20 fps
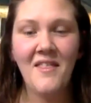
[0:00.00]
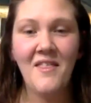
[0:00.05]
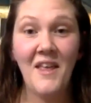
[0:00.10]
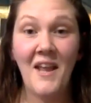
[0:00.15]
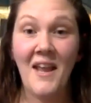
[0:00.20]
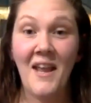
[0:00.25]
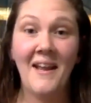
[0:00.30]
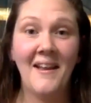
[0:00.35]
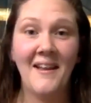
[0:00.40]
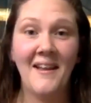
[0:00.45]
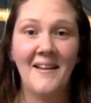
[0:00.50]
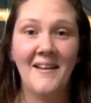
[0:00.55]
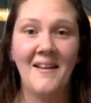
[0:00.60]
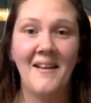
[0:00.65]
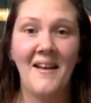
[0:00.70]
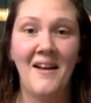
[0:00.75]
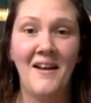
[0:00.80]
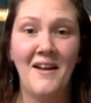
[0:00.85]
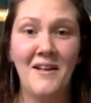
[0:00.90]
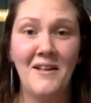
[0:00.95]
thank
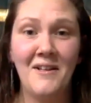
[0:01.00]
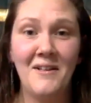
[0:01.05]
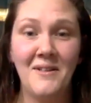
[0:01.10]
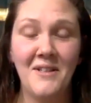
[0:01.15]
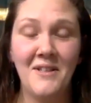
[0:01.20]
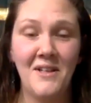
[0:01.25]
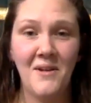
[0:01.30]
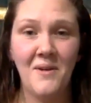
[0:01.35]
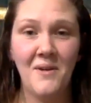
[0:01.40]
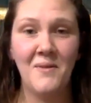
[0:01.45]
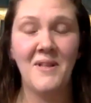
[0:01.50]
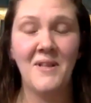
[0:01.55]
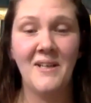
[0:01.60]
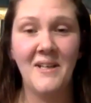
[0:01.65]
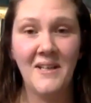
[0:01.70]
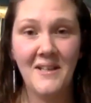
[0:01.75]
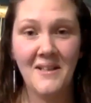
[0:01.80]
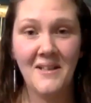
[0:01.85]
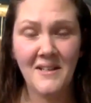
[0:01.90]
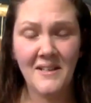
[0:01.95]
the
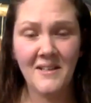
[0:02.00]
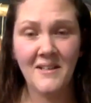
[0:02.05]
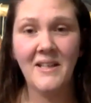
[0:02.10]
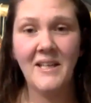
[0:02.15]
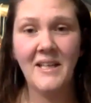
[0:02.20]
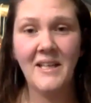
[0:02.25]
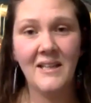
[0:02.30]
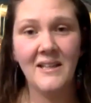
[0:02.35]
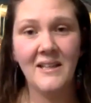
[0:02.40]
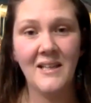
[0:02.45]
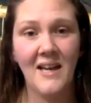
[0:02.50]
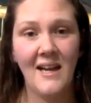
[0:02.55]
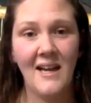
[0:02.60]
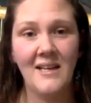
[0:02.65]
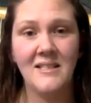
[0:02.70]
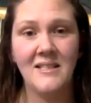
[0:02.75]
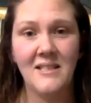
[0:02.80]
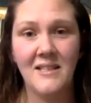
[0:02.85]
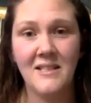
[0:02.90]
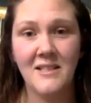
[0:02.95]
Tlingit, the
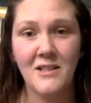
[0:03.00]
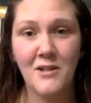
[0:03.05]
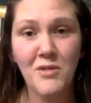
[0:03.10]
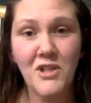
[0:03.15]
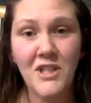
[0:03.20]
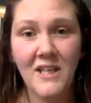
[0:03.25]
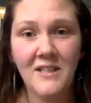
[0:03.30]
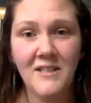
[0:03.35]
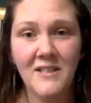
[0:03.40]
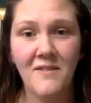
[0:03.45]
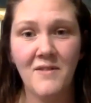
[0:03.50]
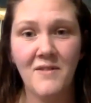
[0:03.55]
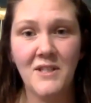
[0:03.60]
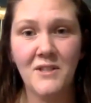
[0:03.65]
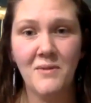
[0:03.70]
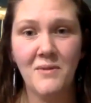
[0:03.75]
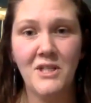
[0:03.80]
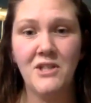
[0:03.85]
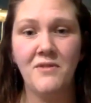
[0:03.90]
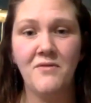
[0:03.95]
Haidas, and the Tsimshians of this
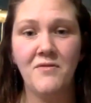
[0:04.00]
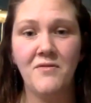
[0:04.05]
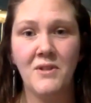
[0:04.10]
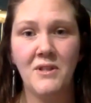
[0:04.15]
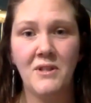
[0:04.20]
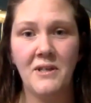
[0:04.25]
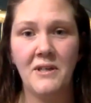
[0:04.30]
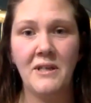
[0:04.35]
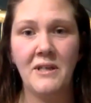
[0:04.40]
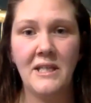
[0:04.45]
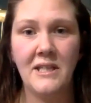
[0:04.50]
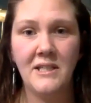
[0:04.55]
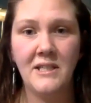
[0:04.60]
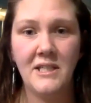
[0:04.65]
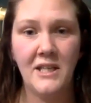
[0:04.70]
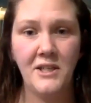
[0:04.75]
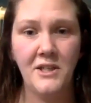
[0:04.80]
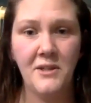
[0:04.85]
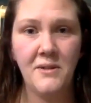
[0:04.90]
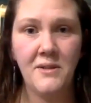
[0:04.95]
region for their
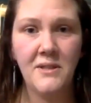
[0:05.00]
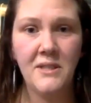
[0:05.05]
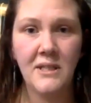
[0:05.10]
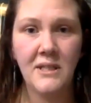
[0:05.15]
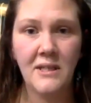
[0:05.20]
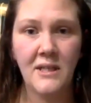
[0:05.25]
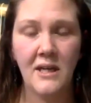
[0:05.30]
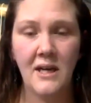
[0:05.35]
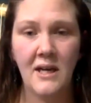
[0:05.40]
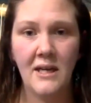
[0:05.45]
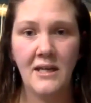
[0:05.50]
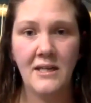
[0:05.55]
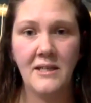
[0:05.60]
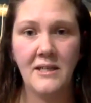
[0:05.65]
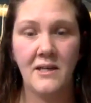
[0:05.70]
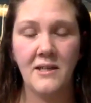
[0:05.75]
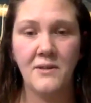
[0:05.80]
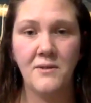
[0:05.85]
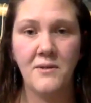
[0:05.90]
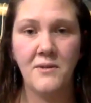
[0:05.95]
continued and
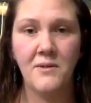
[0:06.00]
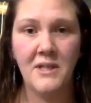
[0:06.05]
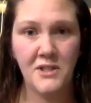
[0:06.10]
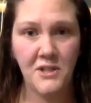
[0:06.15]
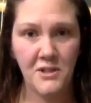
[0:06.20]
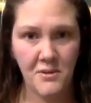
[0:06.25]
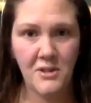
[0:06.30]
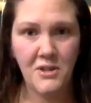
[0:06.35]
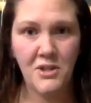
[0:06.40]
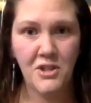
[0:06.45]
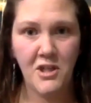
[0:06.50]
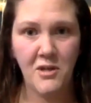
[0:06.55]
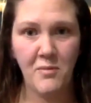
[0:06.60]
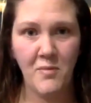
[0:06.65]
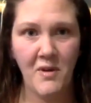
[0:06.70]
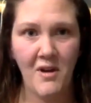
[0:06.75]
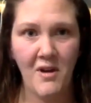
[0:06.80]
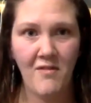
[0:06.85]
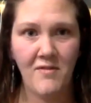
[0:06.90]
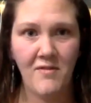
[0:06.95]
ongoing stewardship
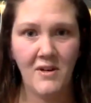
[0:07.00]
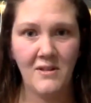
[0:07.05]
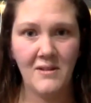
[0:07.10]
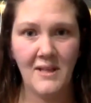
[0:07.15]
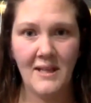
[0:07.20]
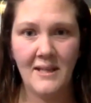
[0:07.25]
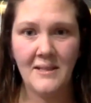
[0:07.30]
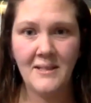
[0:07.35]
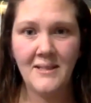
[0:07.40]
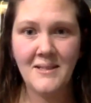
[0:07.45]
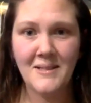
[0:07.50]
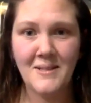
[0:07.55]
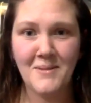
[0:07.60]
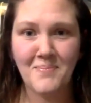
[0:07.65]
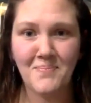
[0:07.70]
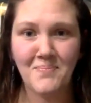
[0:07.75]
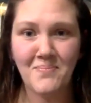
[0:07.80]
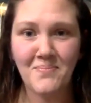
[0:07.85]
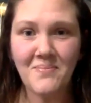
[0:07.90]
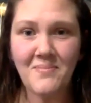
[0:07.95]
of our lands.
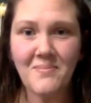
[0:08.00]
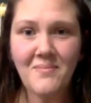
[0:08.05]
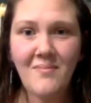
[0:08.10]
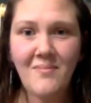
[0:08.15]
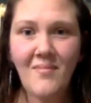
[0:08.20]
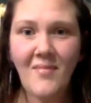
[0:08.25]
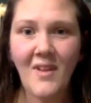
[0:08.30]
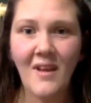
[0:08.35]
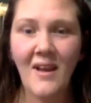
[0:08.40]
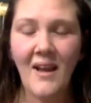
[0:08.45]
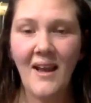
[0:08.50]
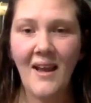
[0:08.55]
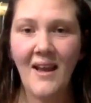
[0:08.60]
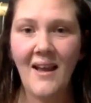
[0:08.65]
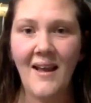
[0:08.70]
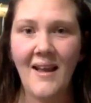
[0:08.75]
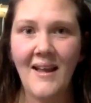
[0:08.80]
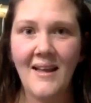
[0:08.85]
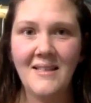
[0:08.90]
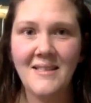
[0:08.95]

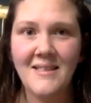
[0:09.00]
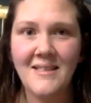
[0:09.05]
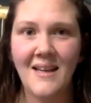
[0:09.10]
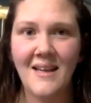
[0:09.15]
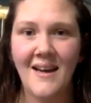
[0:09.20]
And